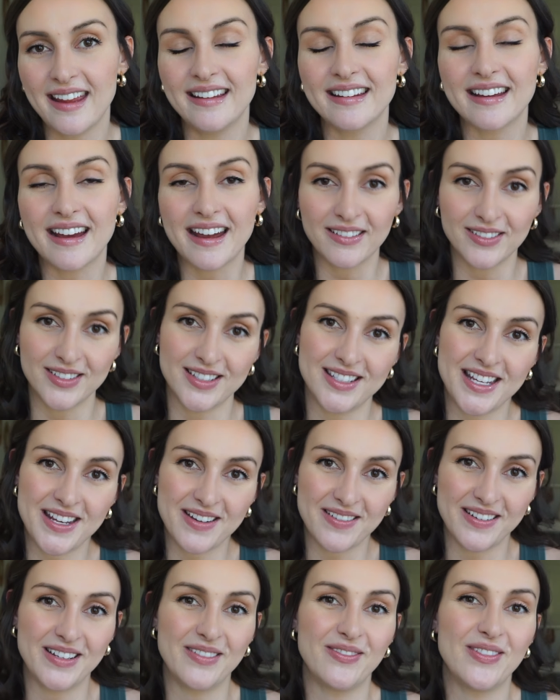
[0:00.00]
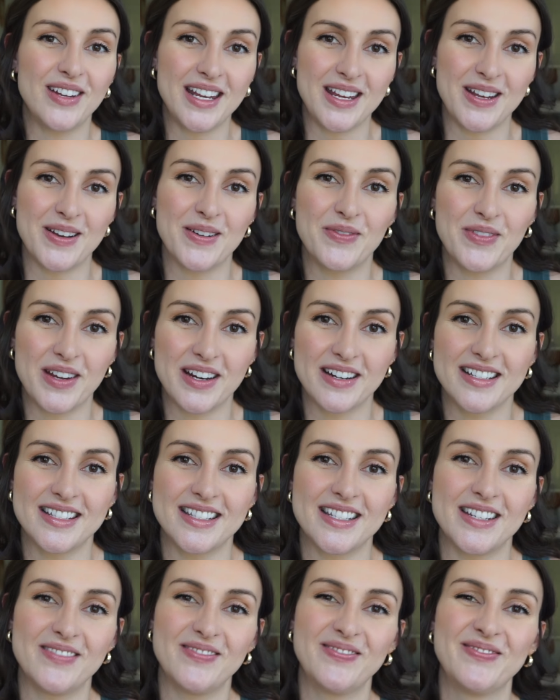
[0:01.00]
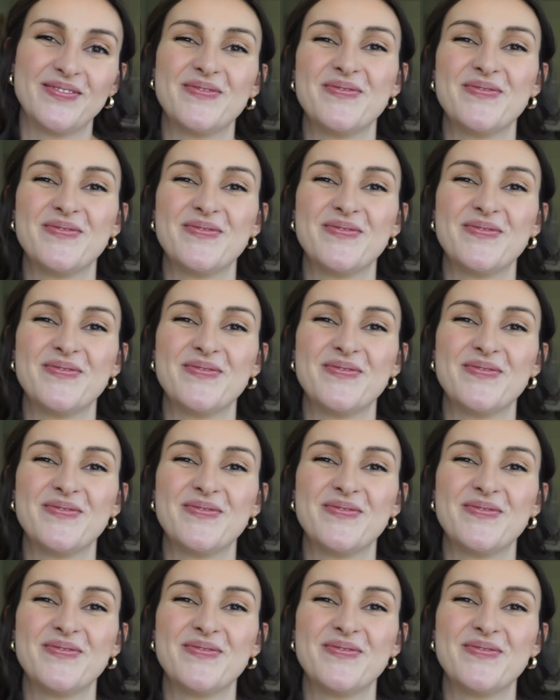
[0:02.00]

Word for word: And I will see you in a video very soon.